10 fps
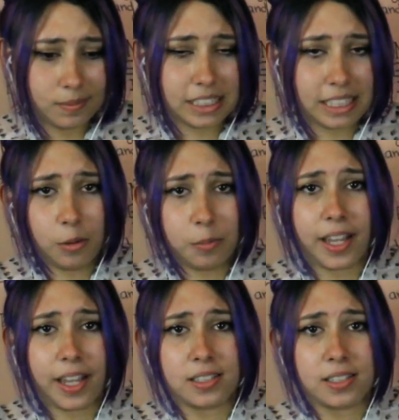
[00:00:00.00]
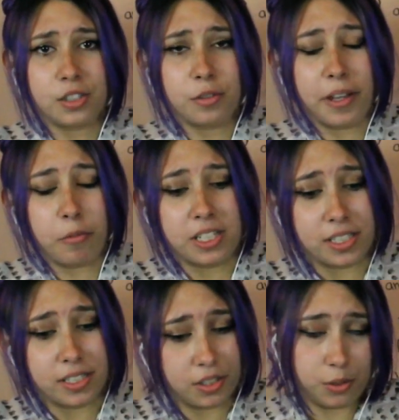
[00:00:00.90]
I hope they answer to my
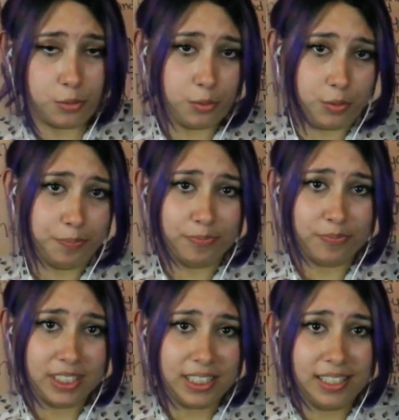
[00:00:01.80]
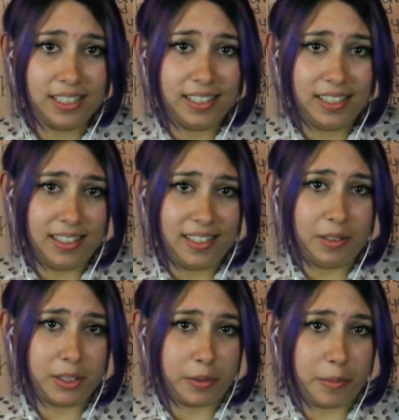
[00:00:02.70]
question soon.
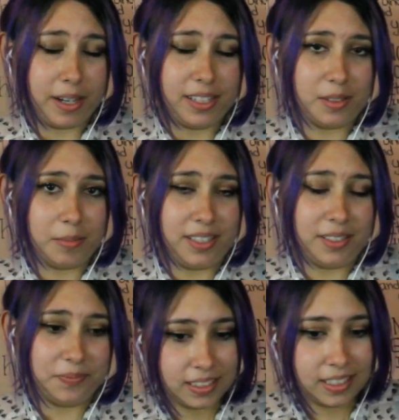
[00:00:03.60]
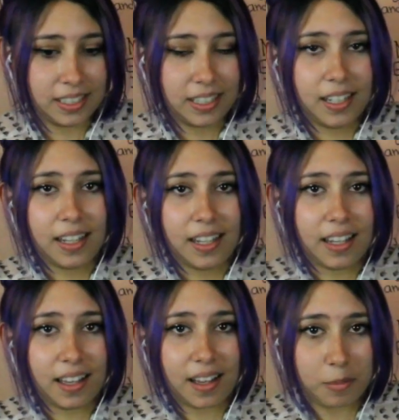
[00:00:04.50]
Which reminds me,
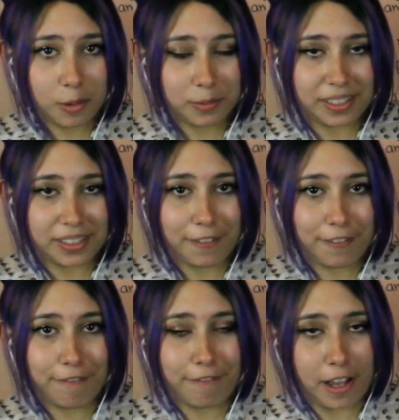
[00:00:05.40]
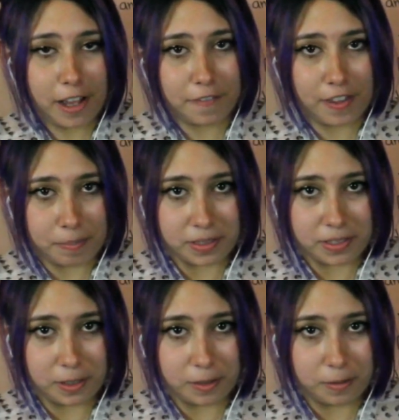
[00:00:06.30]
I'm only 5
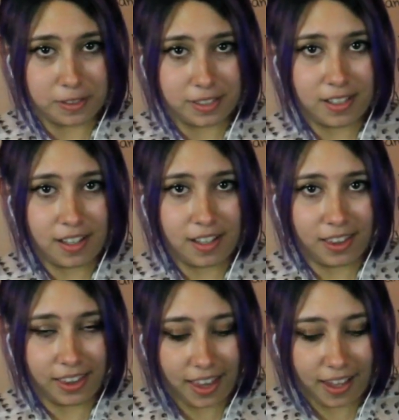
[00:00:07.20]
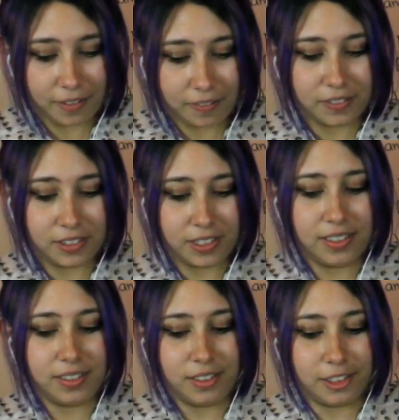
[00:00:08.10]
episodes left
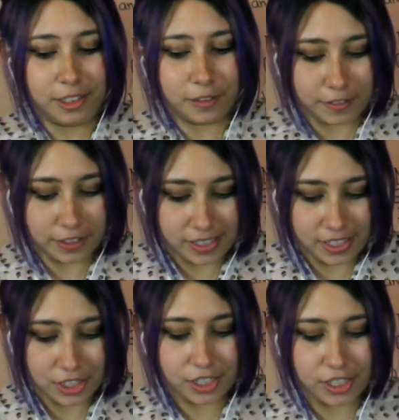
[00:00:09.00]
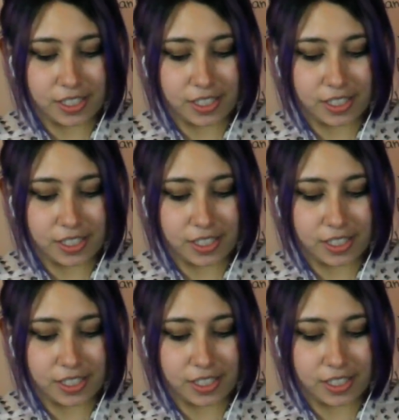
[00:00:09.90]
to finish